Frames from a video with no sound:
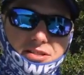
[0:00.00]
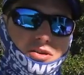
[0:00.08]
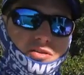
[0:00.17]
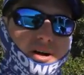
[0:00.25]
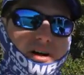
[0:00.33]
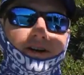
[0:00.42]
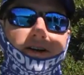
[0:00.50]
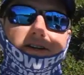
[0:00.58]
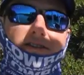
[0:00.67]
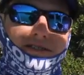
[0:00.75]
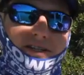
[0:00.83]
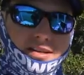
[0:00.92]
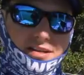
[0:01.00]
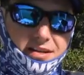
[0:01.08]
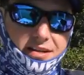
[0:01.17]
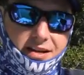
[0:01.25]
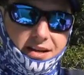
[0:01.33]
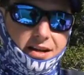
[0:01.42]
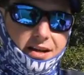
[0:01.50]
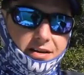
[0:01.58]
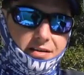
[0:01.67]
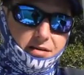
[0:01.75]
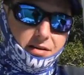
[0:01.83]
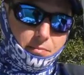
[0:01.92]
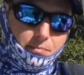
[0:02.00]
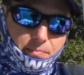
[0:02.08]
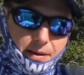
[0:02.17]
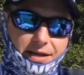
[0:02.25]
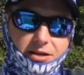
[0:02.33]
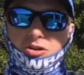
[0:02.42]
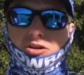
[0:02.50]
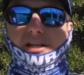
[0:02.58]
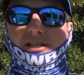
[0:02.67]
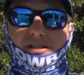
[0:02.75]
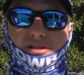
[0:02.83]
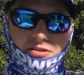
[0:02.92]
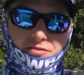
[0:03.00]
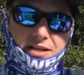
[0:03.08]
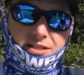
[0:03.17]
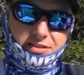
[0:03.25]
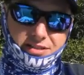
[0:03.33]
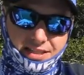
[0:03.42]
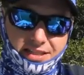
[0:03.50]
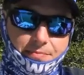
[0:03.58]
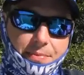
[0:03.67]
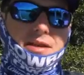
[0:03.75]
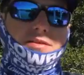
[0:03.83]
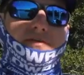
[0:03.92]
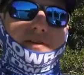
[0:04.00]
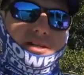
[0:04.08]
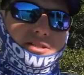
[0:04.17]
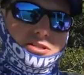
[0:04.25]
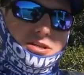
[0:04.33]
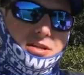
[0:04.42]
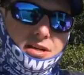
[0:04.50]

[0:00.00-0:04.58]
No longer do you see a bait cluster, you actually see the bait fish.